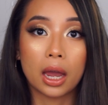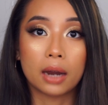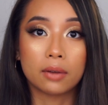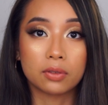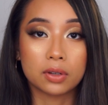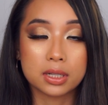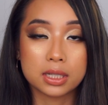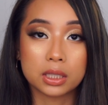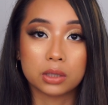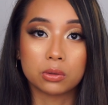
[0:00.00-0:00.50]
every
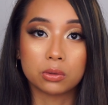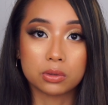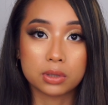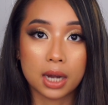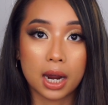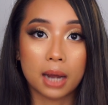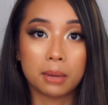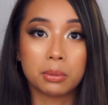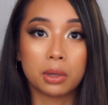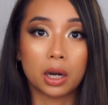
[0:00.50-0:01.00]
single
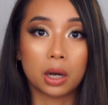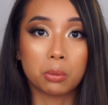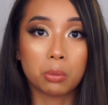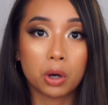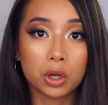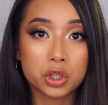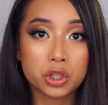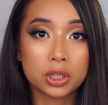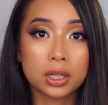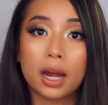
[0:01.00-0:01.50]
time that I
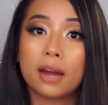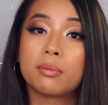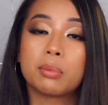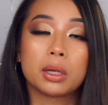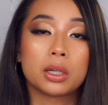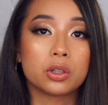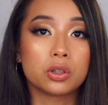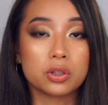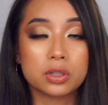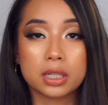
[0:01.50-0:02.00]
wash it. I've
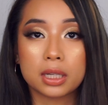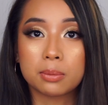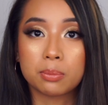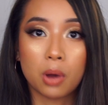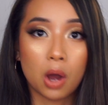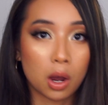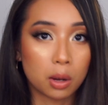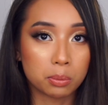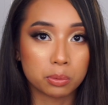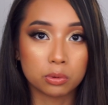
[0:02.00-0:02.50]
been using
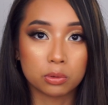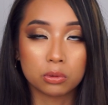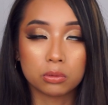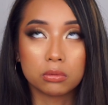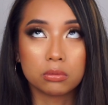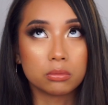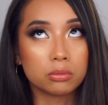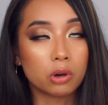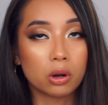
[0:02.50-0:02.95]
purple